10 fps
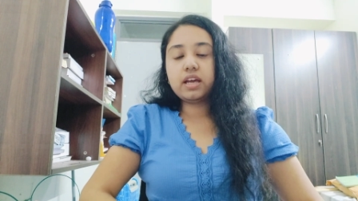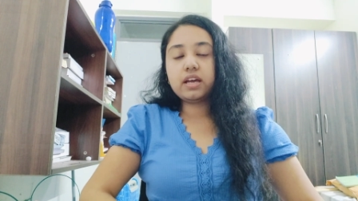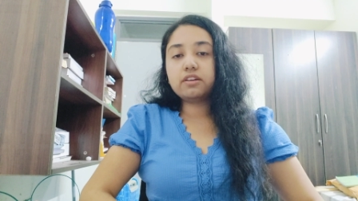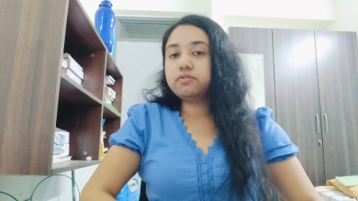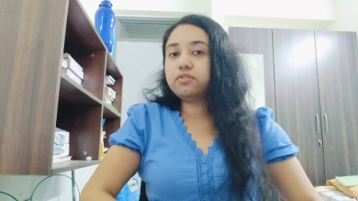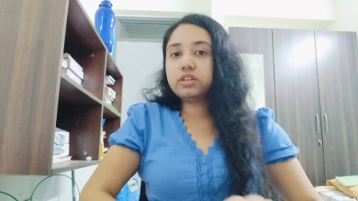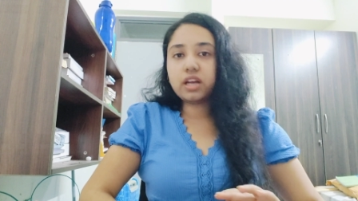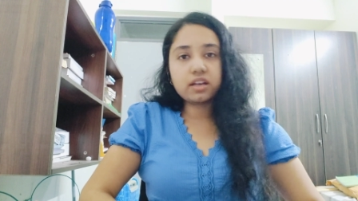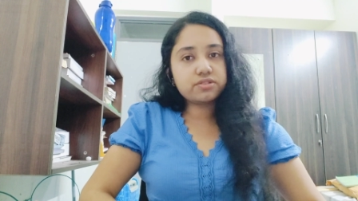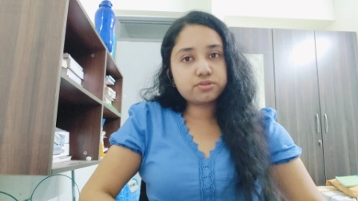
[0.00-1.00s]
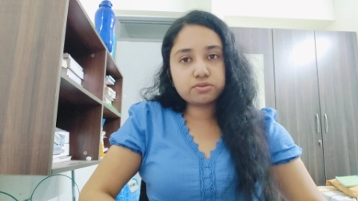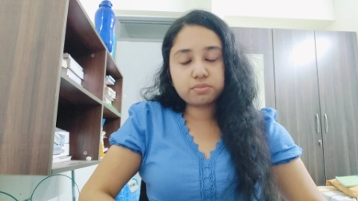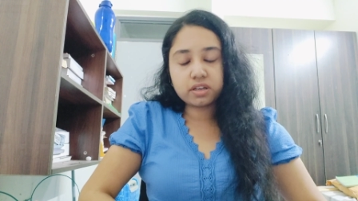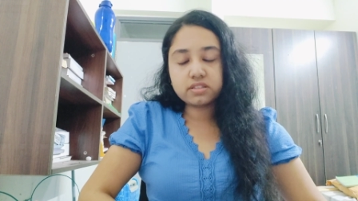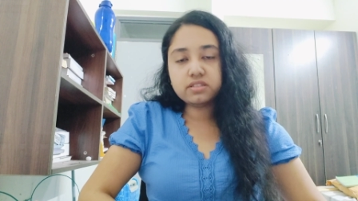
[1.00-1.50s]
And for last 2
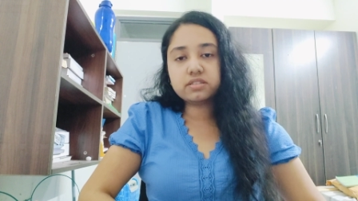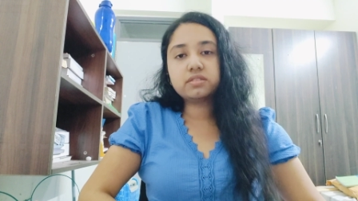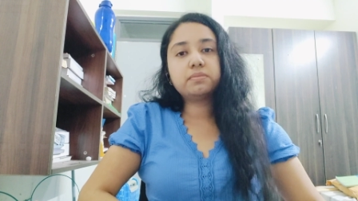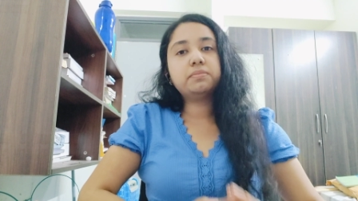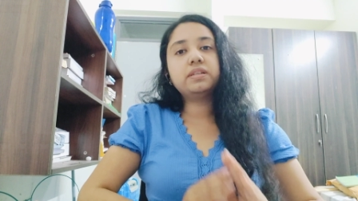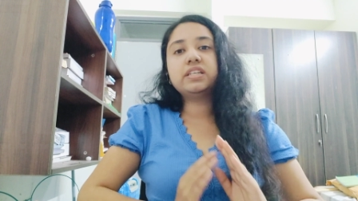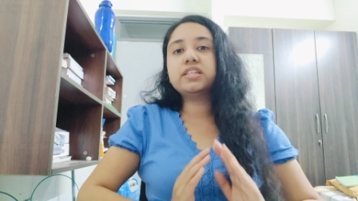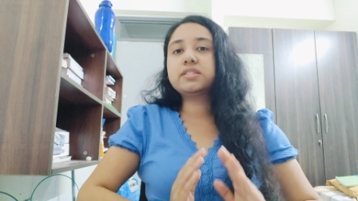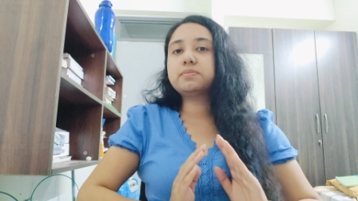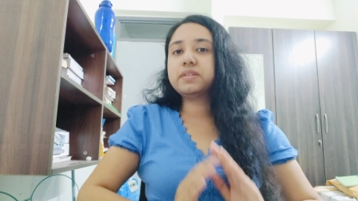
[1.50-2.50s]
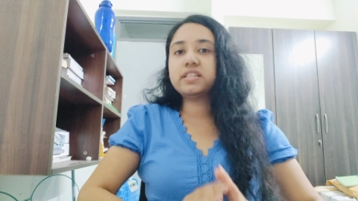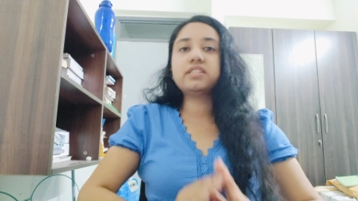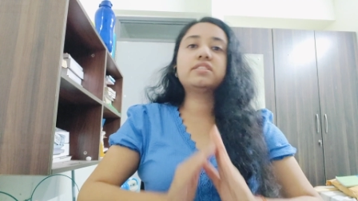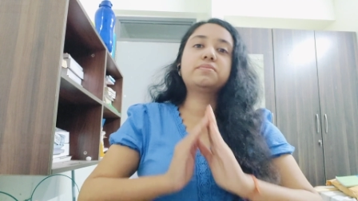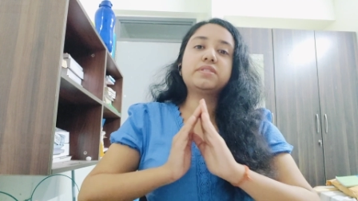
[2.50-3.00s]
months, please
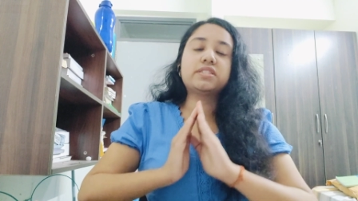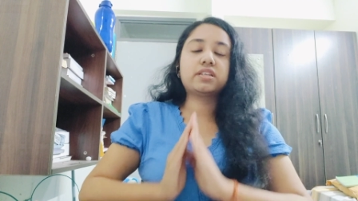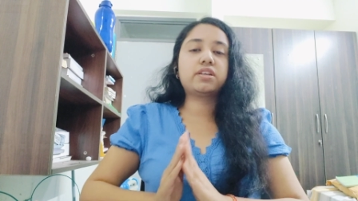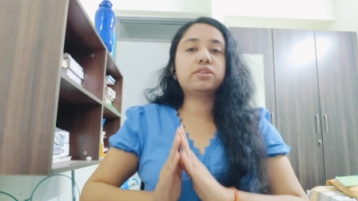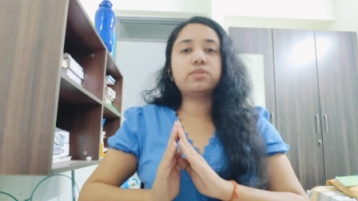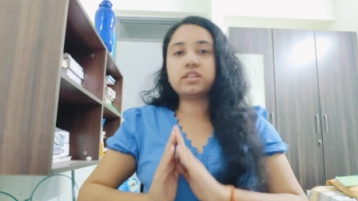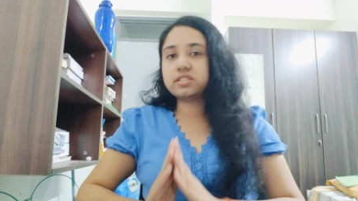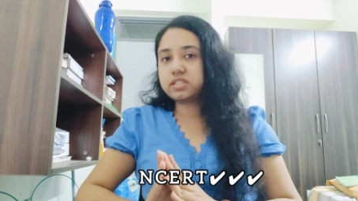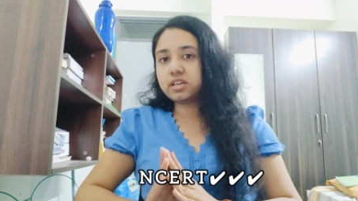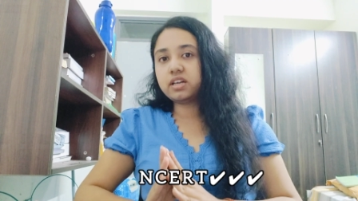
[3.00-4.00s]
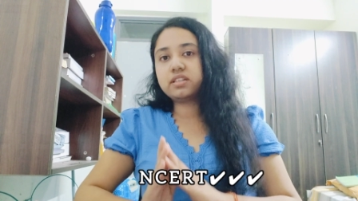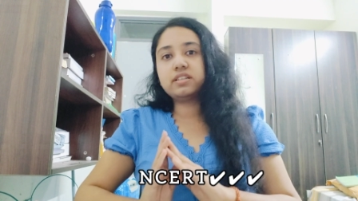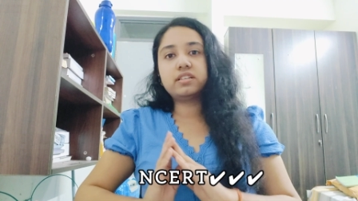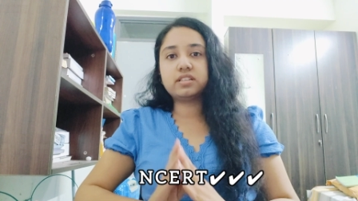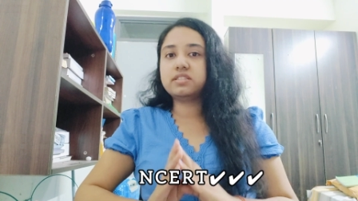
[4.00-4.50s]
be sticking to NCRT
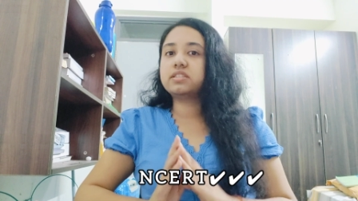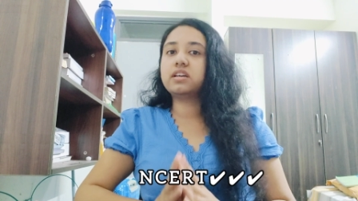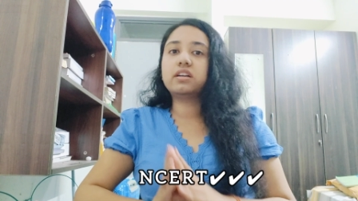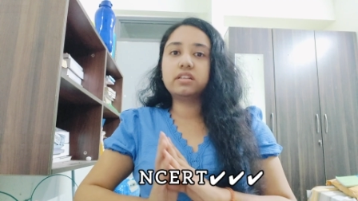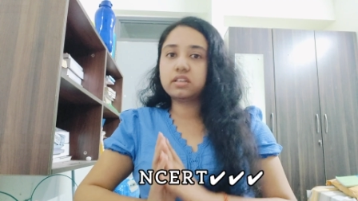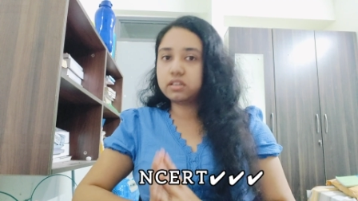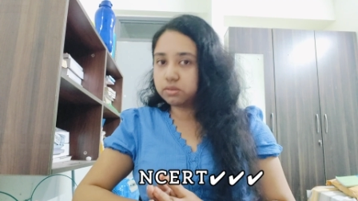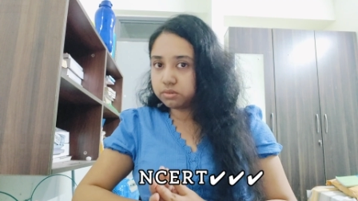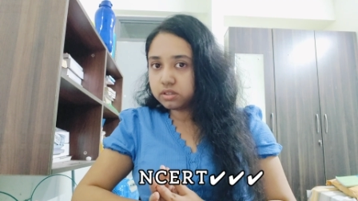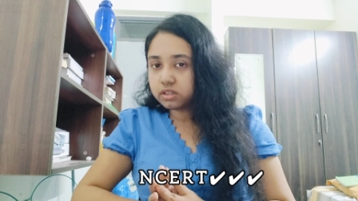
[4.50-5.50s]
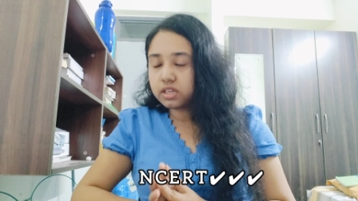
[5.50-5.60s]
and NCRT alone.